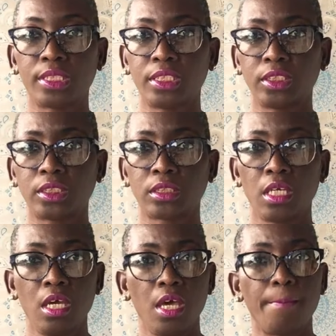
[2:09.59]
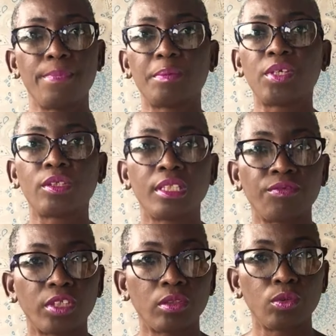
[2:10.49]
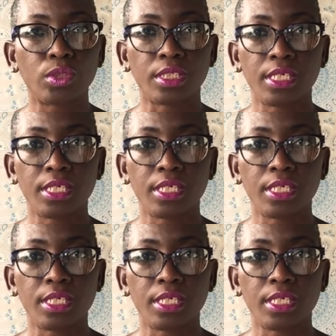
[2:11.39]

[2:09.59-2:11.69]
us. Maybe you live alone,